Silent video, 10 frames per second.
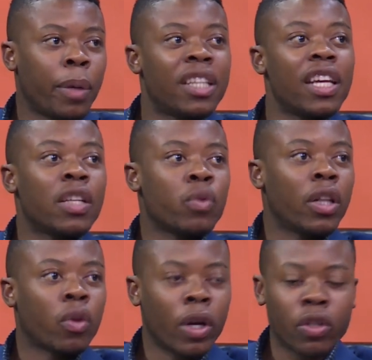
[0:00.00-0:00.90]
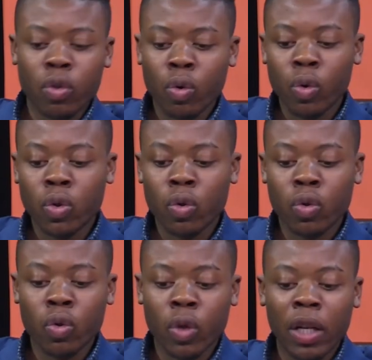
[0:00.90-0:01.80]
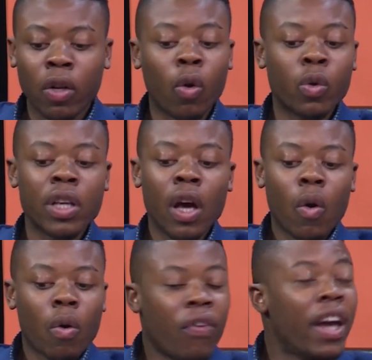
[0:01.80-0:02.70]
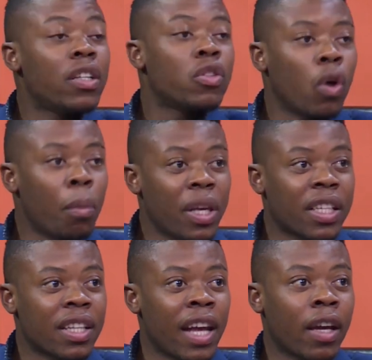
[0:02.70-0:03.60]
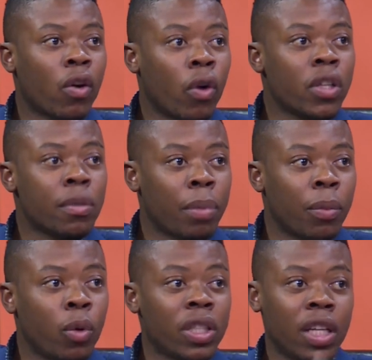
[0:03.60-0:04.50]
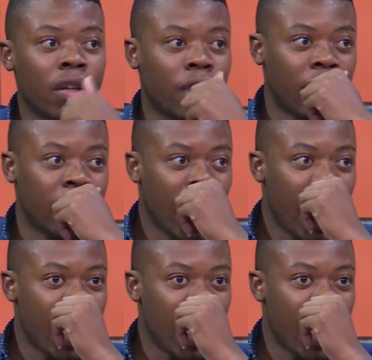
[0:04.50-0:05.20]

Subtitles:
But as we are drawing to the close, we find topics like God's people delivered.